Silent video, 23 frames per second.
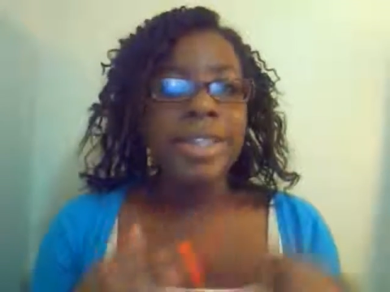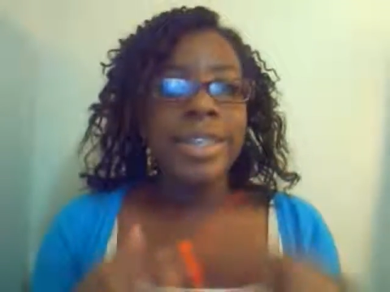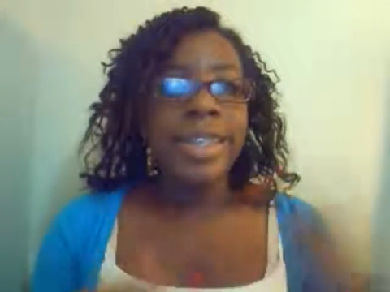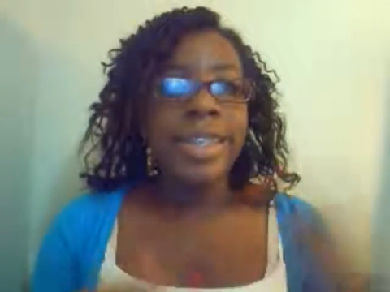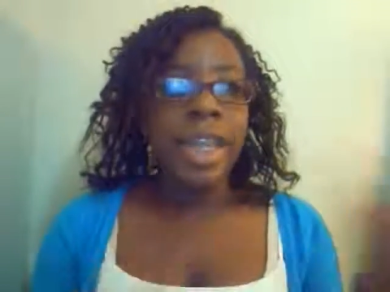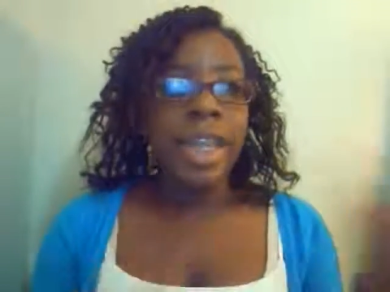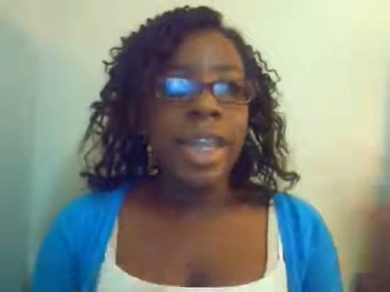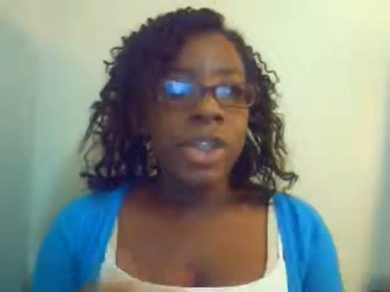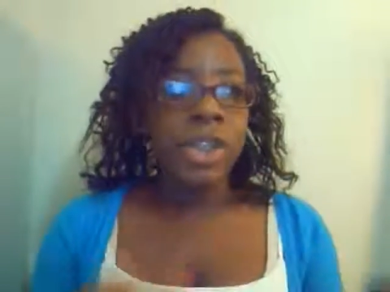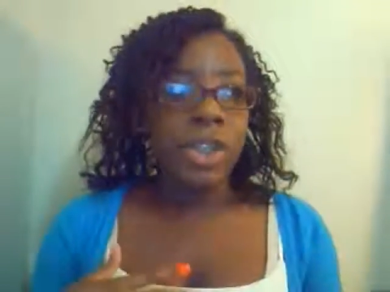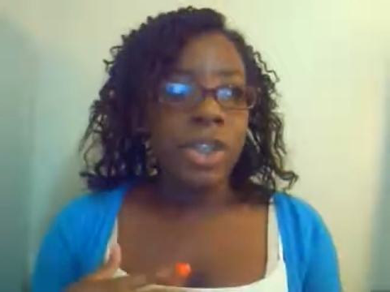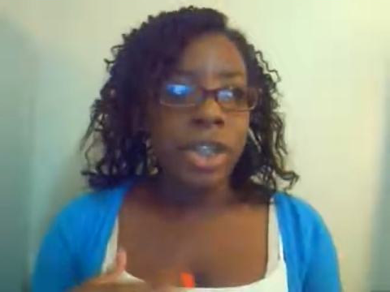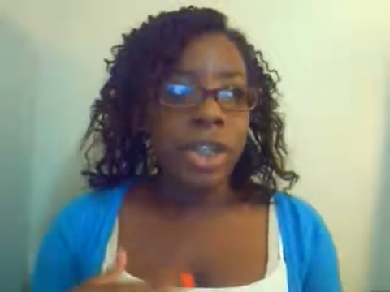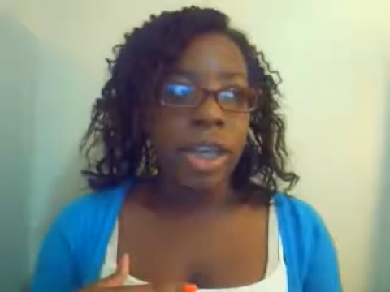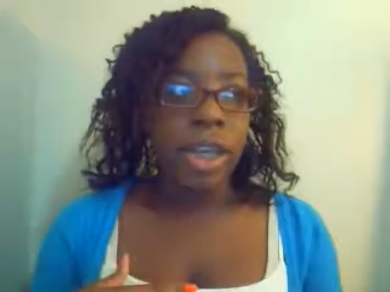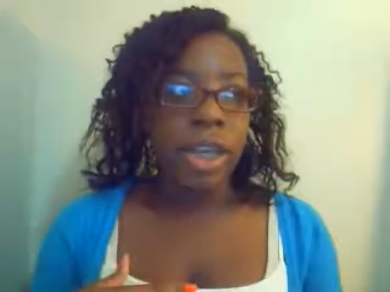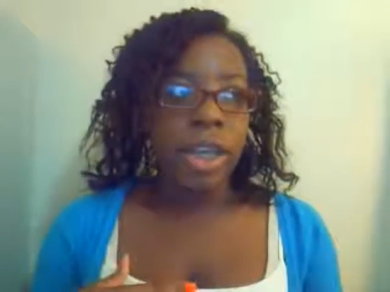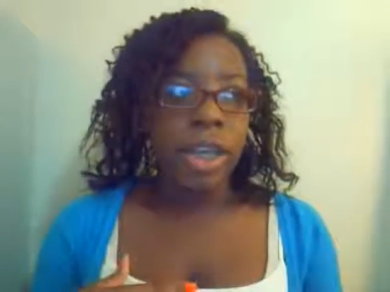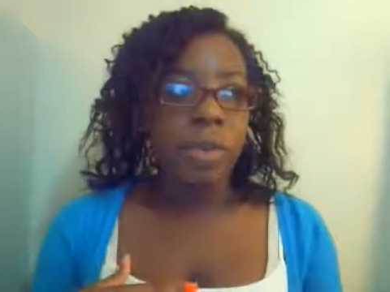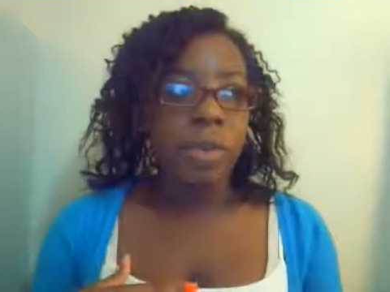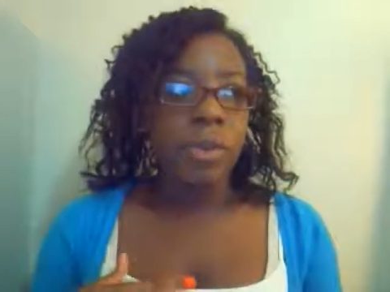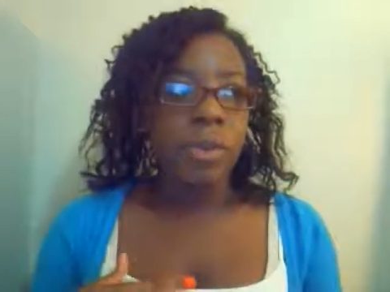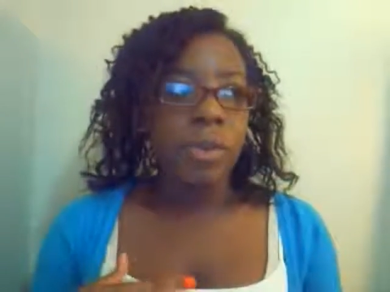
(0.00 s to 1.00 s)

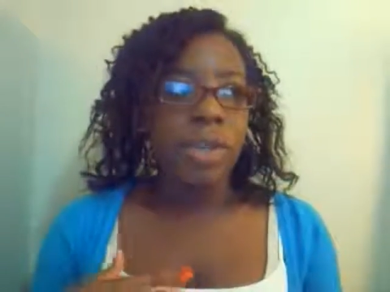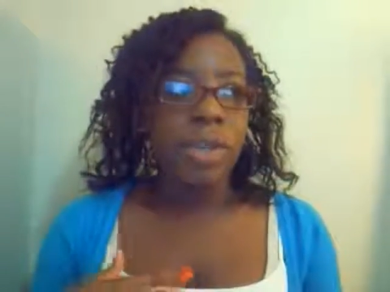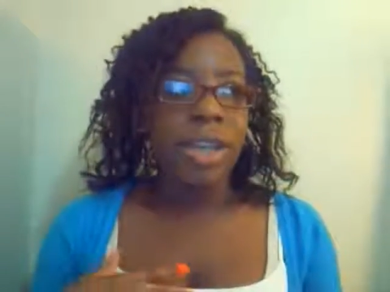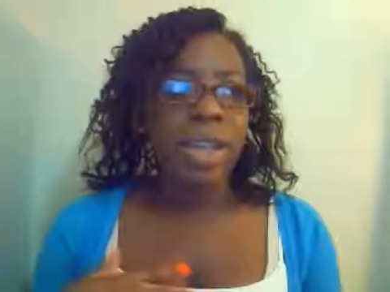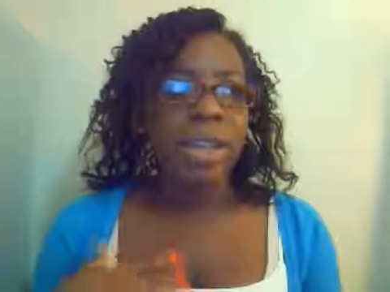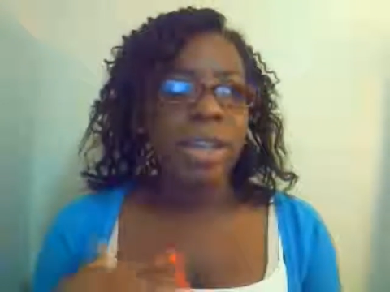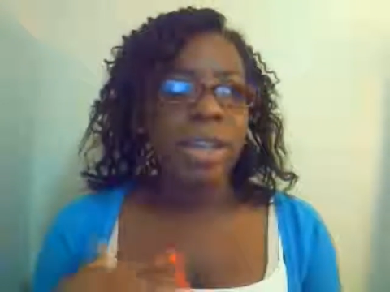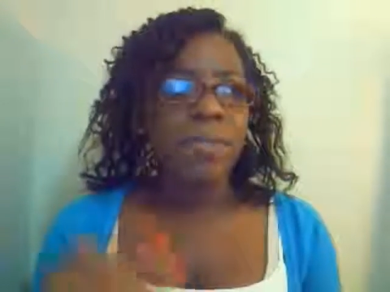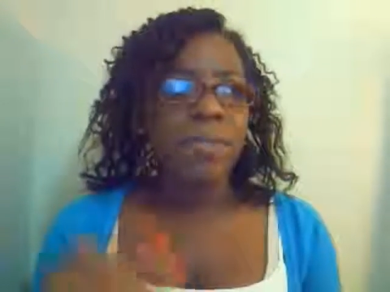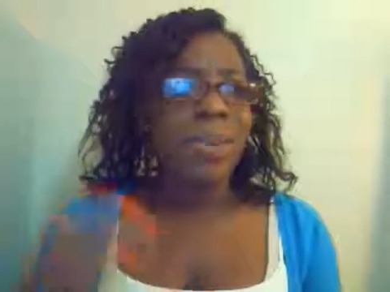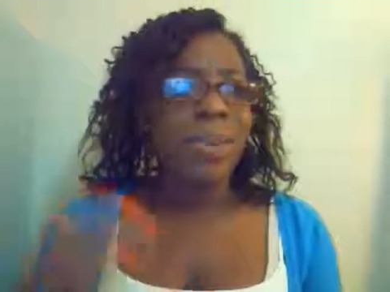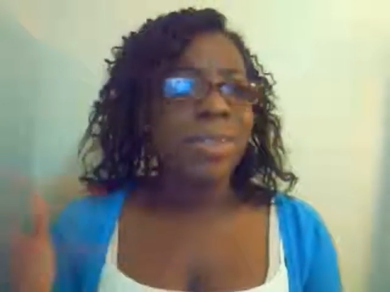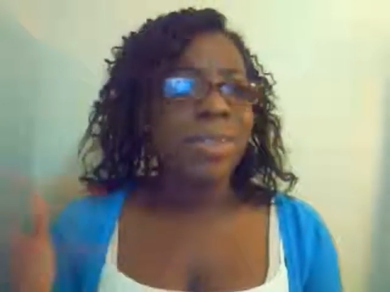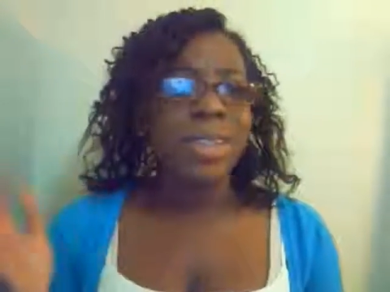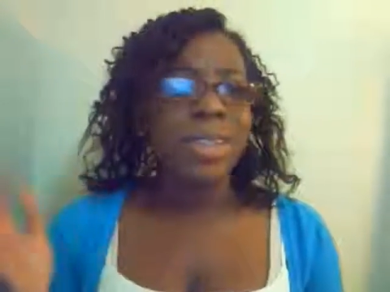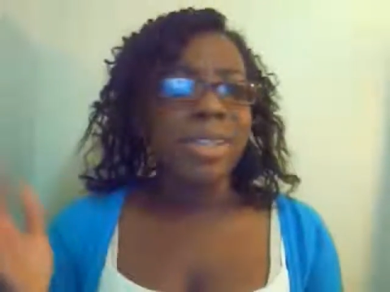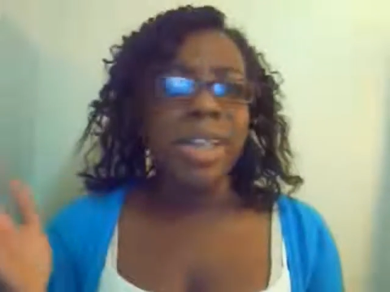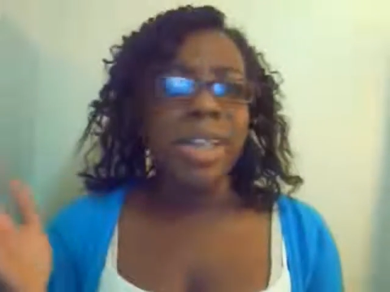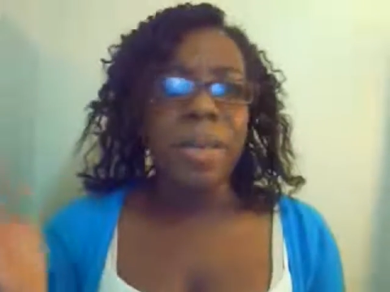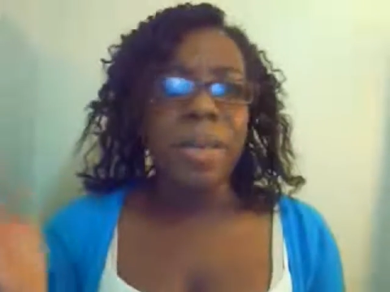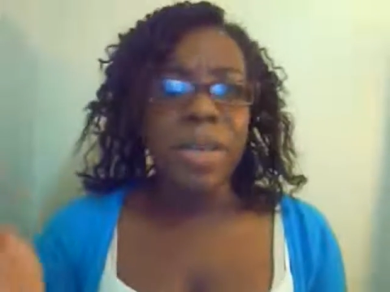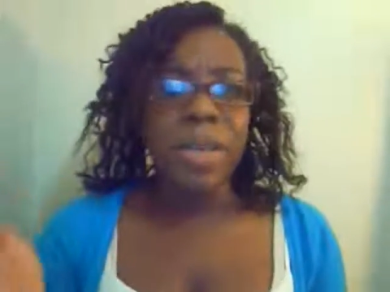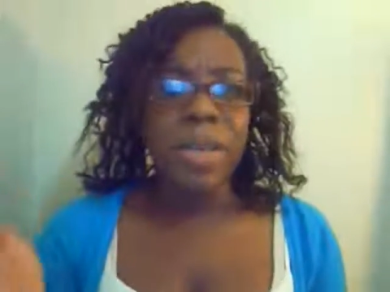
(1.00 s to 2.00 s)
sectioning, which kind of falls into
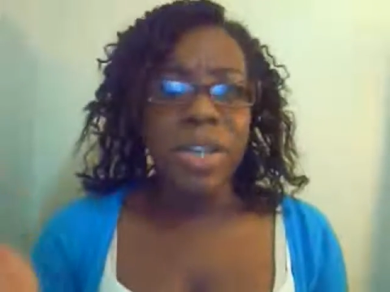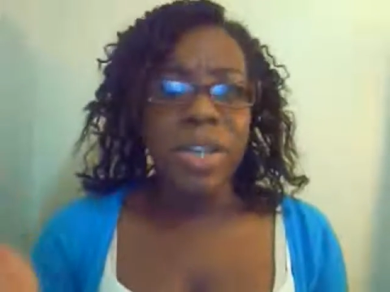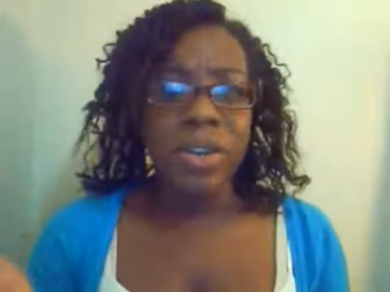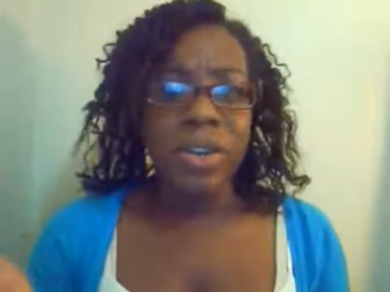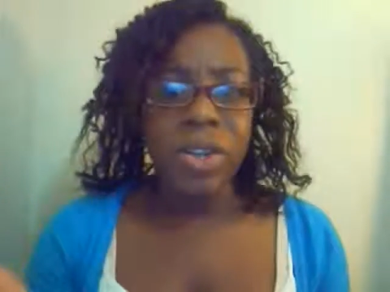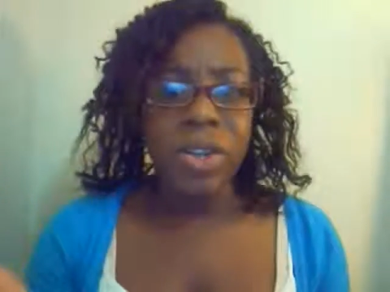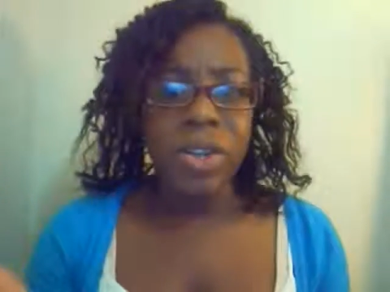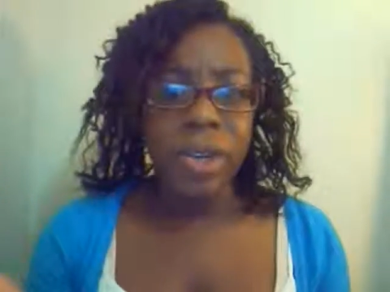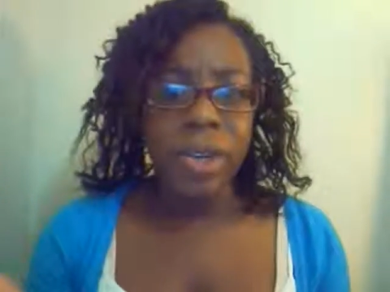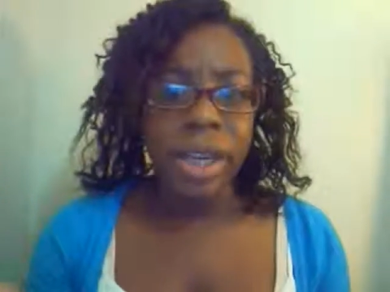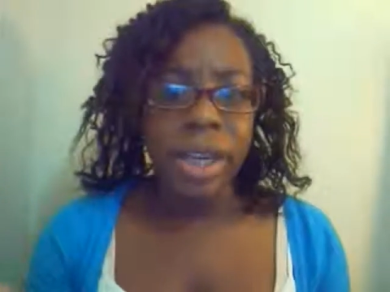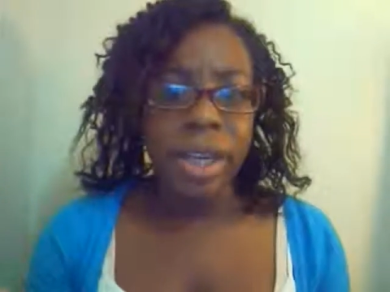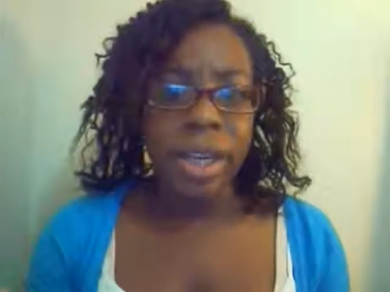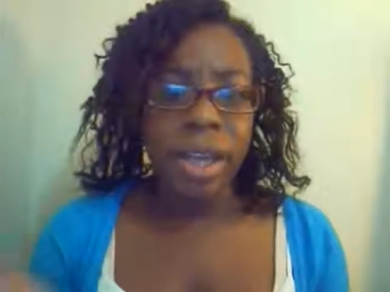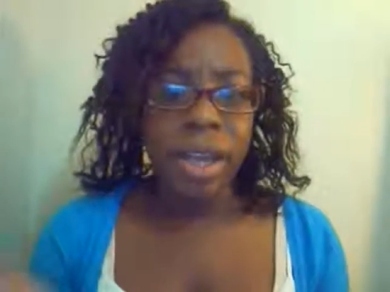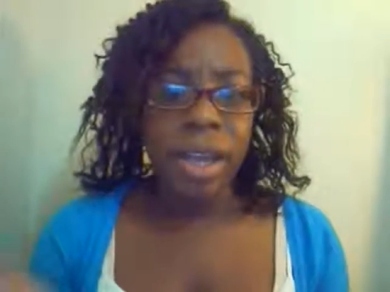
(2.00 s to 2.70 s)
how many you're doing.